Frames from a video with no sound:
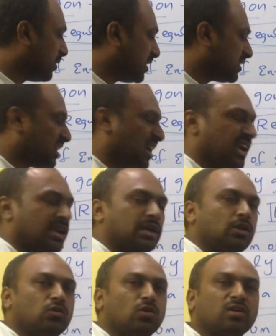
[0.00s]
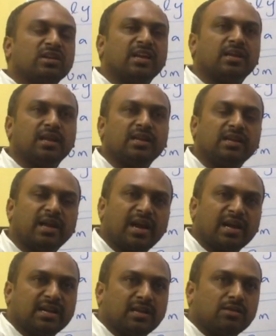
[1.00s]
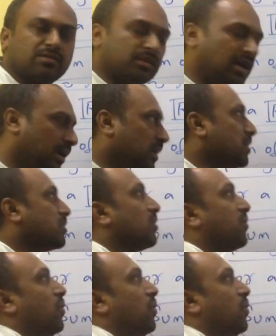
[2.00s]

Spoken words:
because triangle you don't get any diagonals, na? So